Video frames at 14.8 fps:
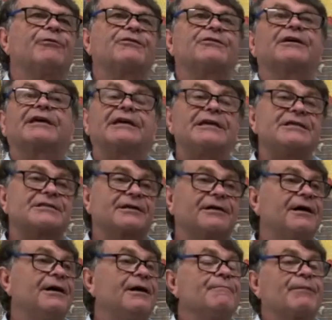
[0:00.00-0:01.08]
the Giza
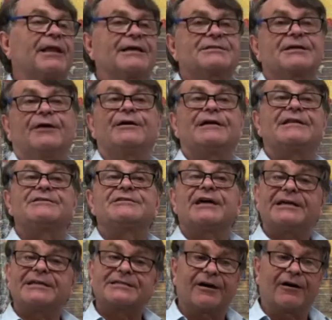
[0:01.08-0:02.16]
Plateau in
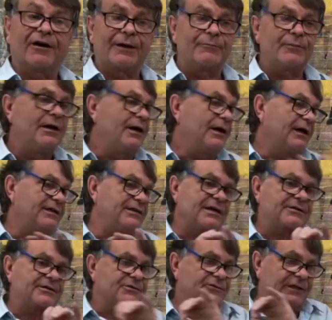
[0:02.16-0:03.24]
daytime, and yet
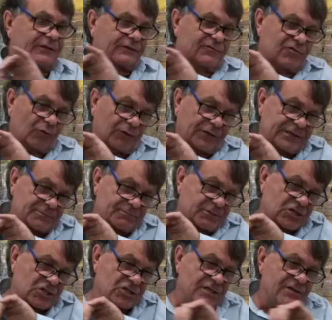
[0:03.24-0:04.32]
to think there are all these
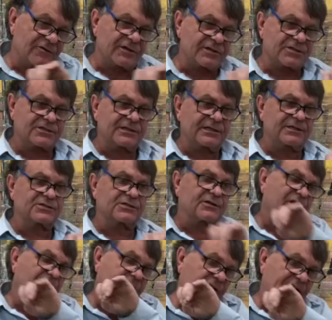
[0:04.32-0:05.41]
mysterious things that
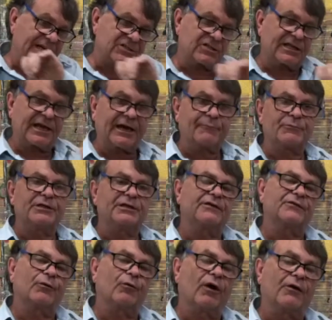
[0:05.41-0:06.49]
are actually happening in
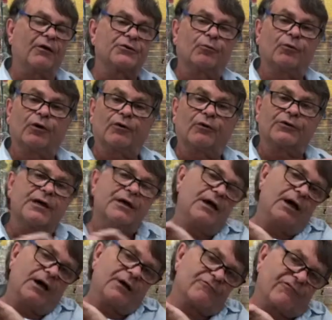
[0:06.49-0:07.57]
the underworld
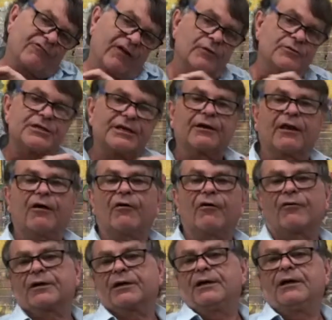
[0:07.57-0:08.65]
and floating
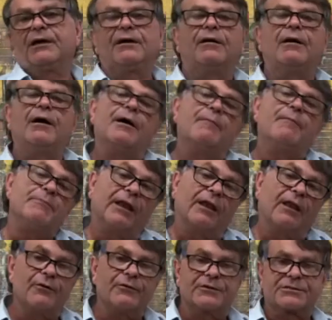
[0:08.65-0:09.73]
along
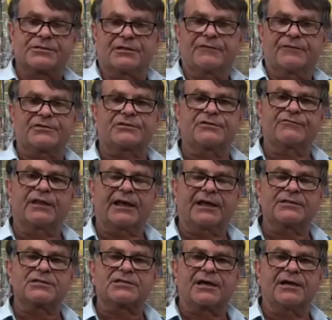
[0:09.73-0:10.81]
below the surface of the
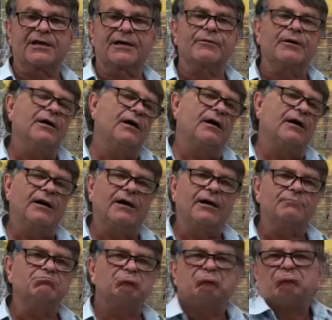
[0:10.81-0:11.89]
landscape.
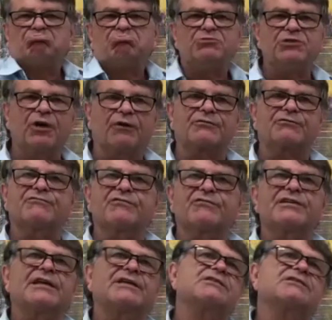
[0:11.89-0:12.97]
Not for
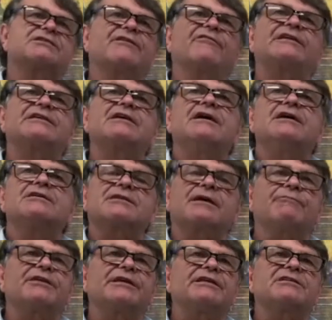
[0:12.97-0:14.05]
necessarily
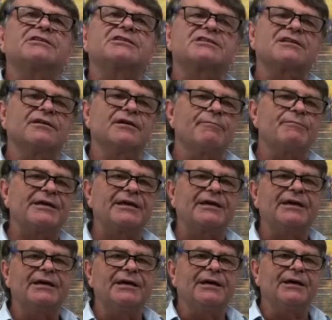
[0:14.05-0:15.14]
something disturbing
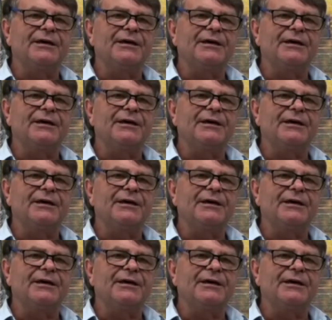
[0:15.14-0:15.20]
and